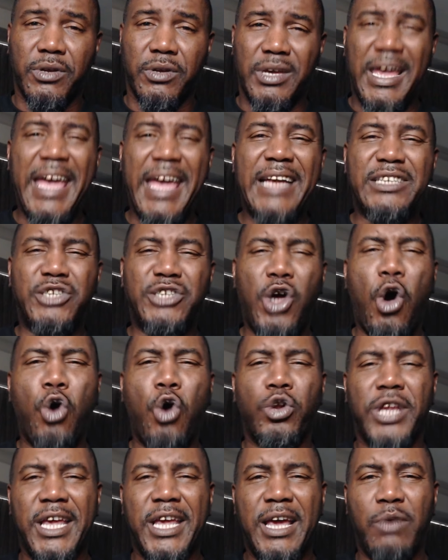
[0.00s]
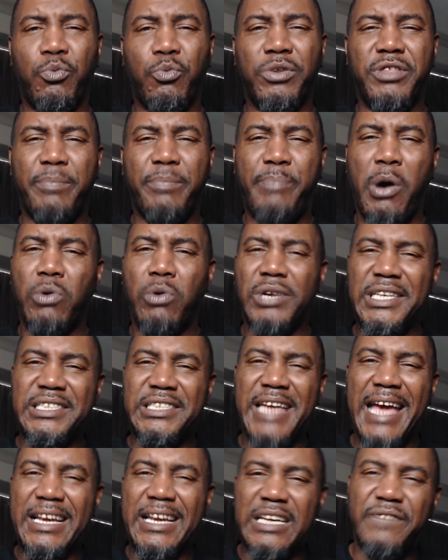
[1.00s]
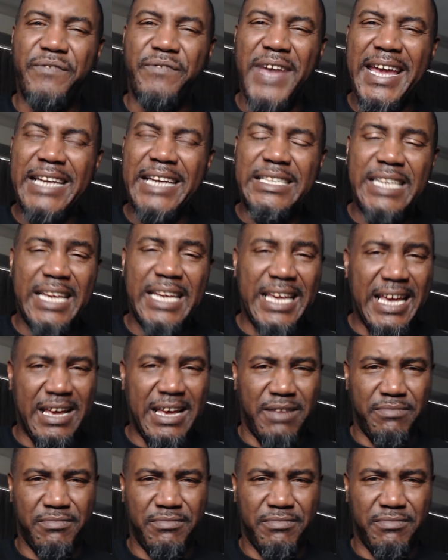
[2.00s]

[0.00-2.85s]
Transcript: and told him what the police had conveyed to him